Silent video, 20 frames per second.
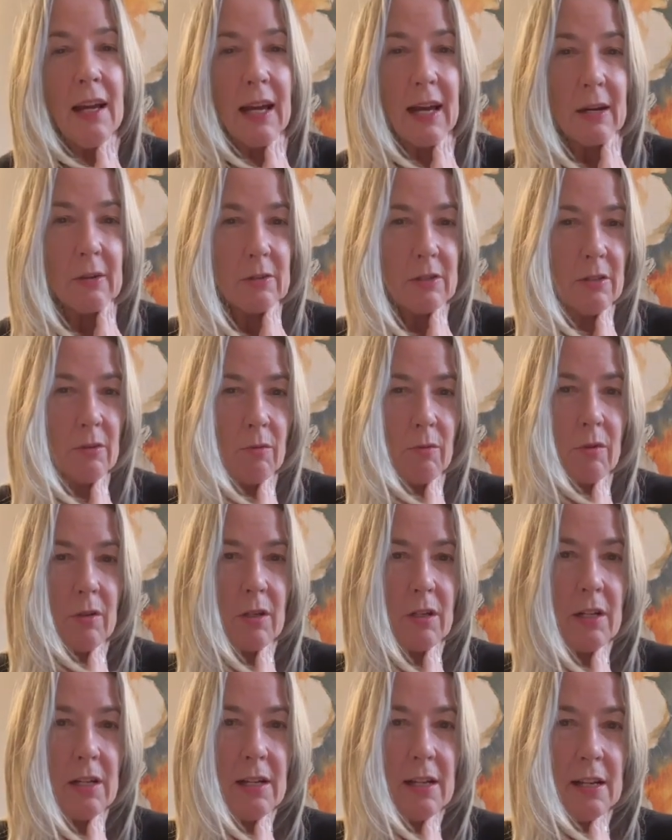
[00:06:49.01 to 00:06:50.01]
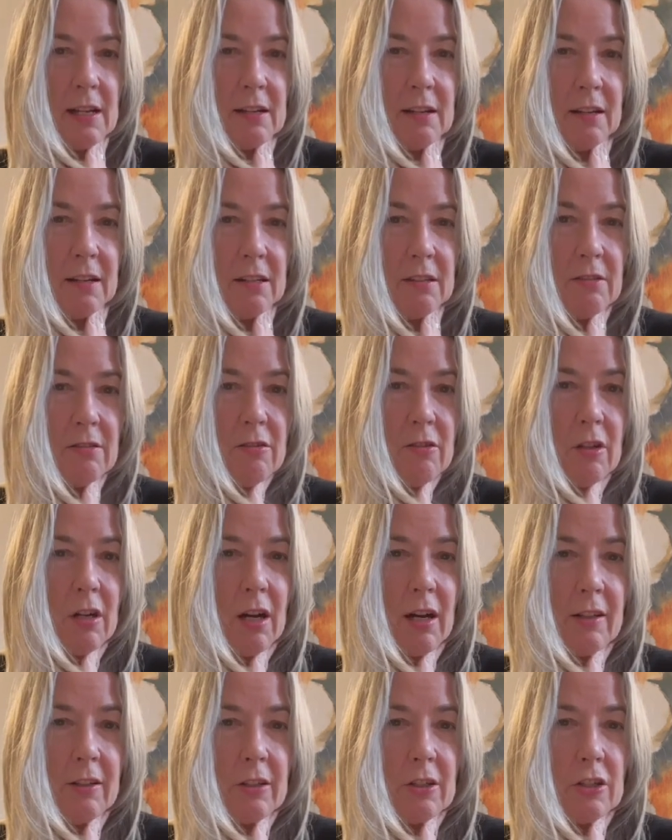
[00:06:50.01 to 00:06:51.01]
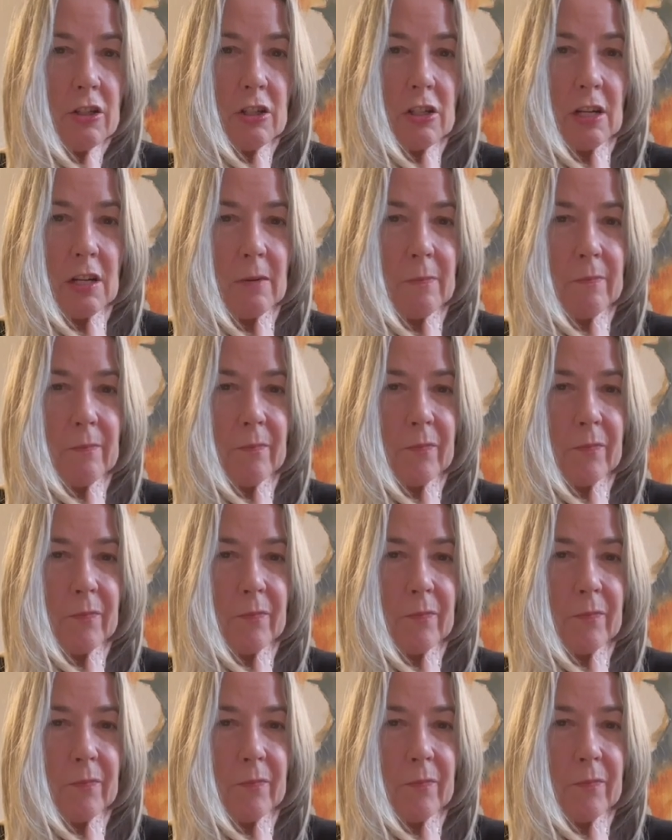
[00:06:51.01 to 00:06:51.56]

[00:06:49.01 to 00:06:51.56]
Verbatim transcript: I was awarded a scholarship